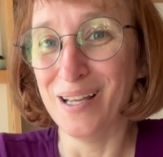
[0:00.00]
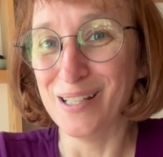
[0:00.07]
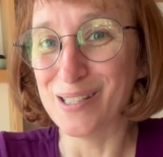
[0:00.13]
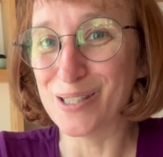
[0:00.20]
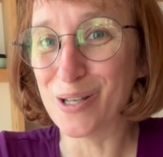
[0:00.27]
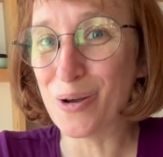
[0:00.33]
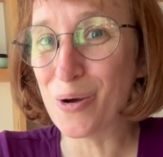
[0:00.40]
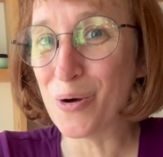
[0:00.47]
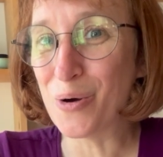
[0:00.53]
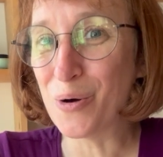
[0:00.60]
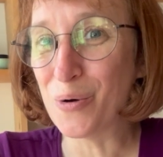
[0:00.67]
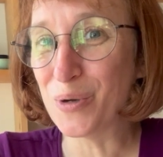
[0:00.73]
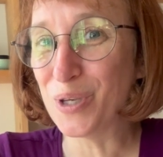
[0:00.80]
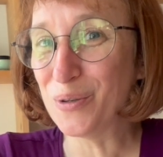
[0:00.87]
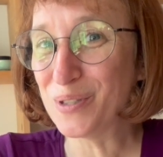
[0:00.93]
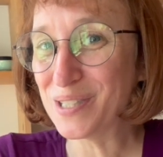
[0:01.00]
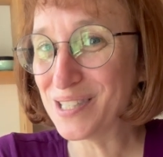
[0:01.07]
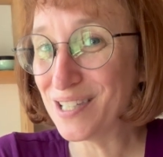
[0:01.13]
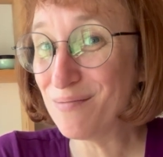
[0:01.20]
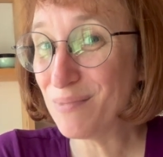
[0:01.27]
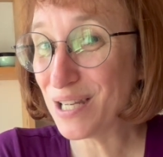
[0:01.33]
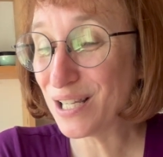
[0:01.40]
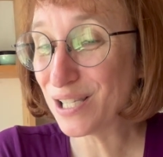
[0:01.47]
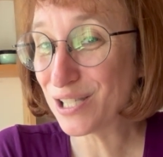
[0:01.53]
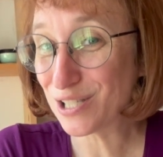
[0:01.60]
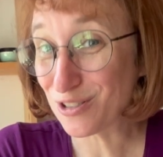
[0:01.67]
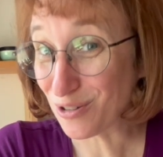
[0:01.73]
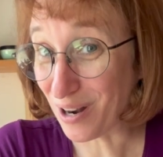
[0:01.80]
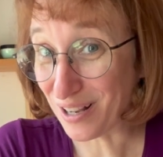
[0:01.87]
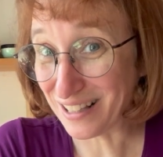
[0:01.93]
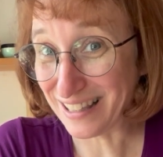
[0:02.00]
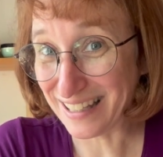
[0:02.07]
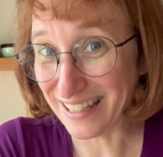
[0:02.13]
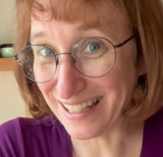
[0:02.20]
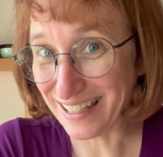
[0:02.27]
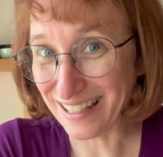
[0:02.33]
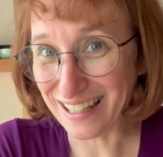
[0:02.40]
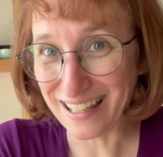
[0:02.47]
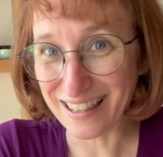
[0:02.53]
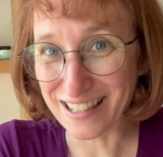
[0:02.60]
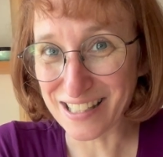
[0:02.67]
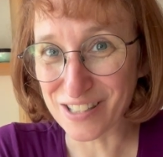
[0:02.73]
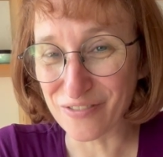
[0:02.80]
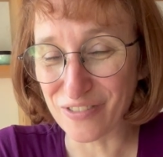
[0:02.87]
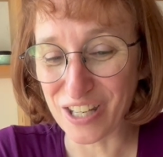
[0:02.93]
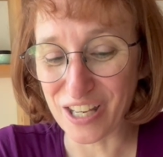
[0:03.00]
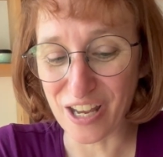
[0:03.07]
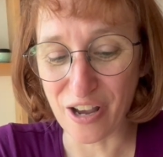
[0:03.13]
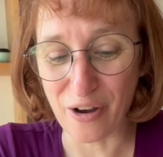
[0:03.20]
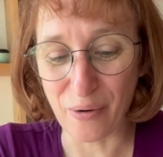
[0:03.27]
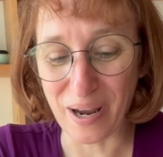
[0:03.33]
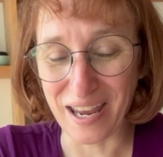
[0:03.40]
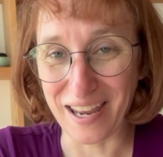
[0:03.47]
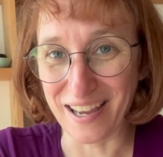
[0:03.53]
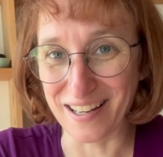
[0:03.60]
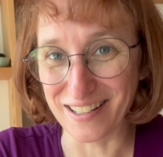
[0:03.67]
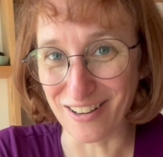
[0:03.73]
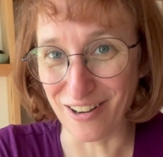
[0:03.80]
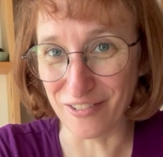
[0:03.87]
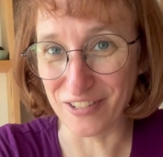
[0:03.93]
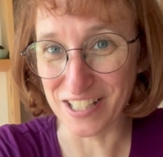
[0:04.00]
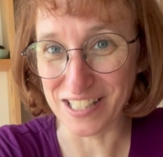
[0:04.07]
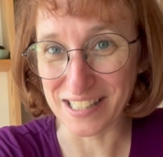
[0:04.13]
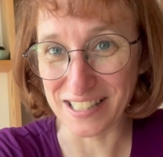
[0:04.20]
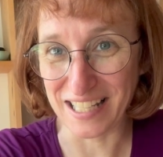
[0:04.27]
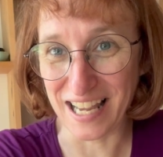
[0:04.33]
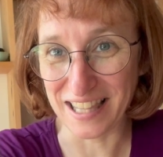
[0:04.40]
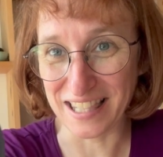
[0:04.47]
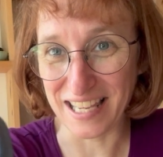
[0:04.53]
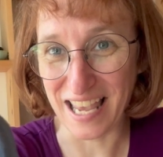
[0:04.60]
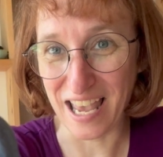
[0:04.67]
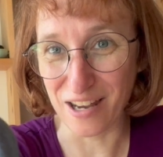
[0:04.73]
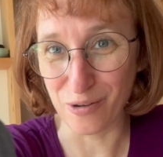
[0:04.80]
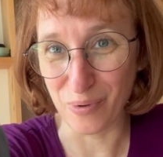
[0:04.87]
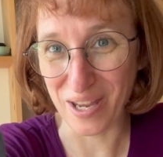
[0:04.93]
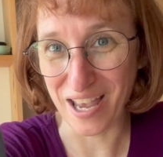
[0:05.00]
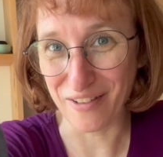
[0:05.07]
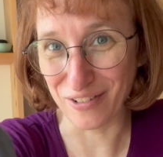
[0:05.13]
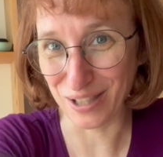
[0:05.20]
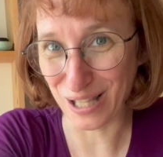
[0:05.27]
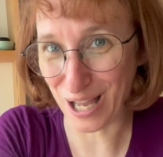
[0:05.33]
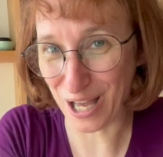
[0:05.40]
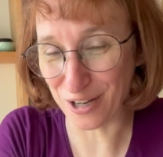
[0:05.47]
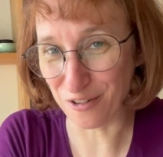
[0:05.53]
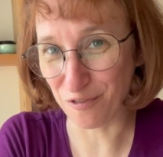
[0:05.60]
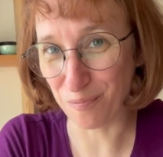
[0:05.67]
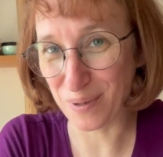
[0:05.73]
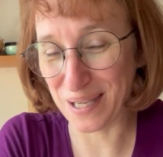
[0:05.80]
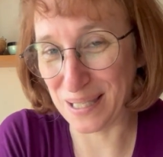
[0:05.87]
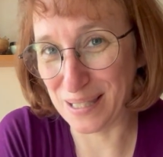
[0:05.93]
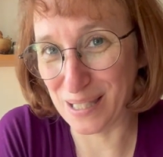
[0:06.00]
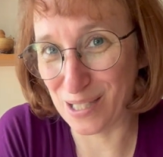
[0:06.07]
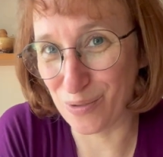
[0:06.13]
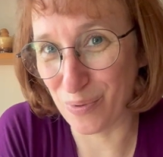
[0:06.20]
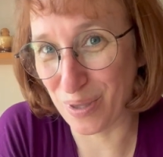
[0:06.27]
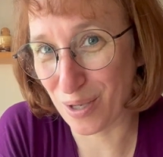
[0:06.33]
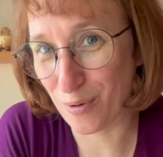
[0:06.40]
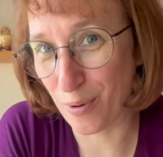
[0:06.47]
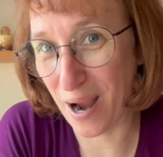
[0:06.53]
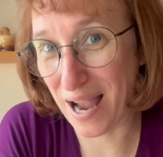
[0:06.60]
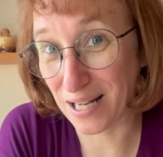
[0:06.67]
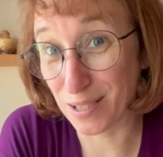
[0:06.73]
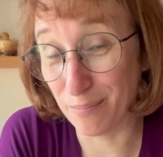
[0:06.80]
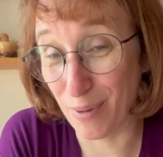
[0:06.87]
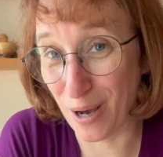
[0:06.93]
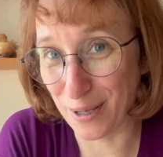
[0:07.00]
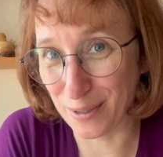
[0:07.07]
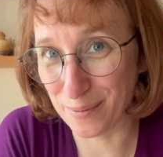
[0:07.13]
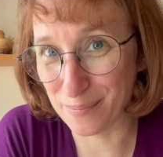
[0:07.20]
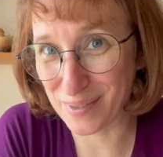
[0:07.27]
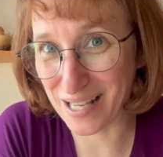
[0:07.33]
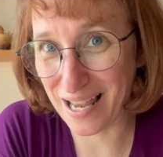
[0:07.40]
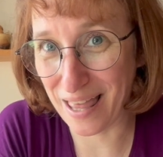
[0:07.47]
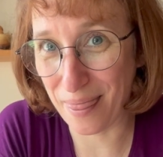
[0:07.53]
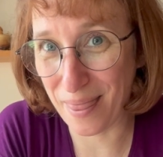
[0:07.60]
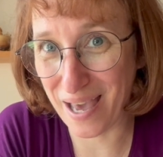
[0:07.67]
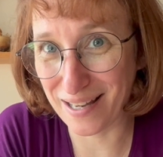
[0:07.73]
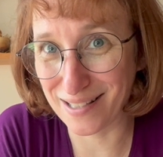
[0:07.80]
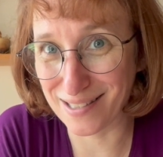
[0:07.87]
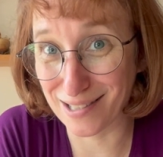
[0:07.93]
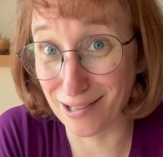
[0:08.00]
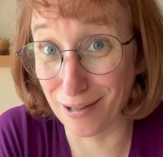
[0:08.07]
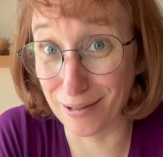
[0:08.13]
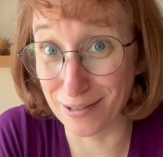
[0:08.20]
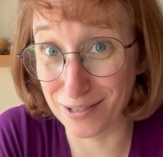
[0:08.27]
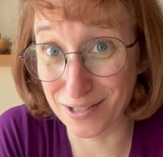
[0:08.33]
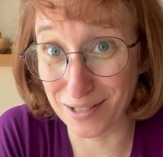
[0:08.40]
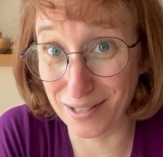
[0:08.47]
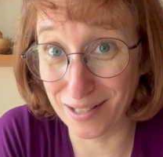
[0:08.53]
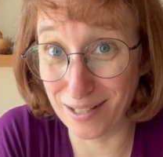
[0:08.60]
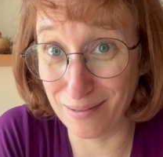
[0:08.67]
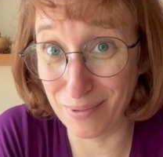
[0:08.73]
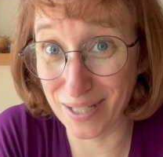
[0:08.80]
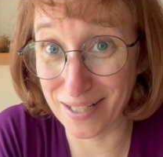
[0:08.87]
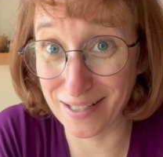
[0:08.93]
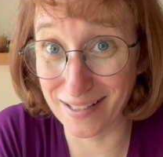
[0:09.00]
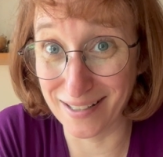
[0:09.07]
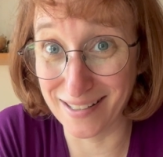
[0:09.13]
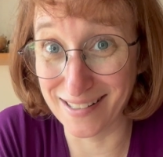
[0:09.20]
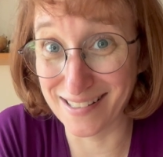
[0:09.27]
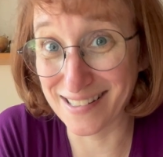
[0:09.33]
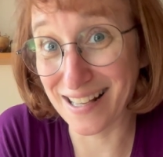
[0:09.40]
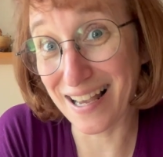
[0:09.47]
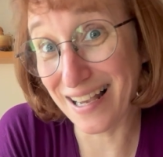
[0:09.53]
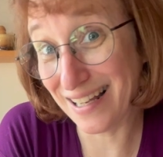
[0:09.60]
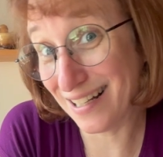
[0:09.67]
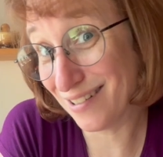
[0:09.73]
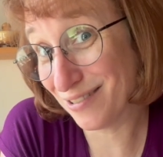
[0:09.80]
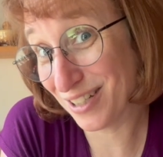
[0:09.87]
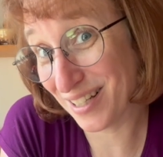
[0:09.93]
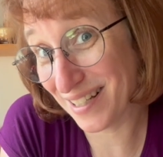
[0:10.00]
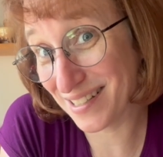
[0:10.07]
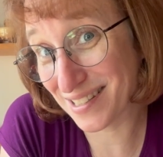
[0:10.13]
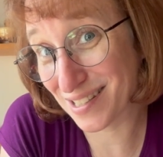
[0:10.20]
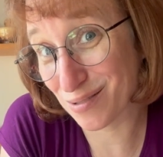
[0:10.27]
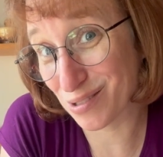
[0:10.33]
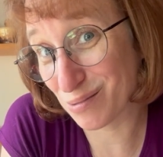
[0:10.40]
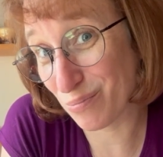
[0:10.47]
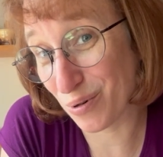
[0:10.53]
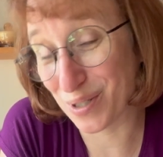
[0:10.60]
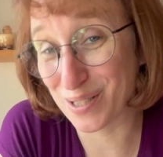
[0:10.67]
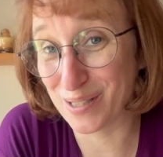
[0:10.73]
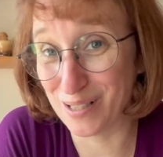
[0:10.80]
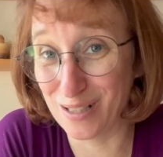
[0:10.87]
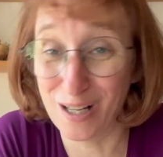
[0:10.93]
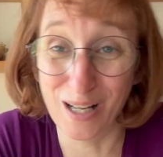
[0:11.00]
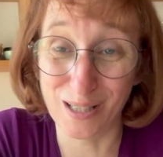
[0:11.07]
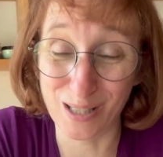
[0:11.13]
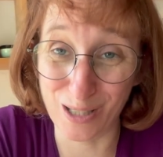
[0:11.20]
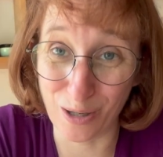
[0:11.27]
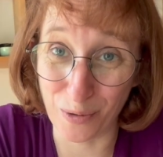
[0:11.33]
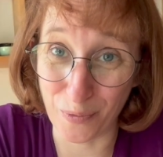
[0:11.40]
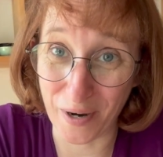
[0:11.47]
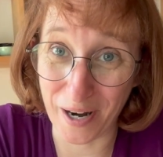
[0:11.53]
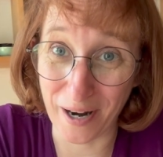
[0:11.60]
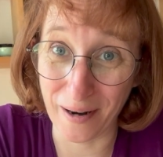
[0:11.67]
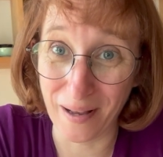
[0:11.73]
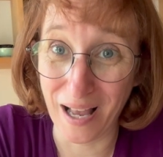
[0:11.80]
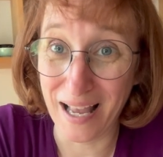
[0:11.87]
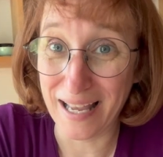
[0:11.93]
So you'll see me struggling in this video, and obviously at the end we have a lot of pieces with cracked bottoms, and that is largely because I didn't realize this was porcelain, not stoneware.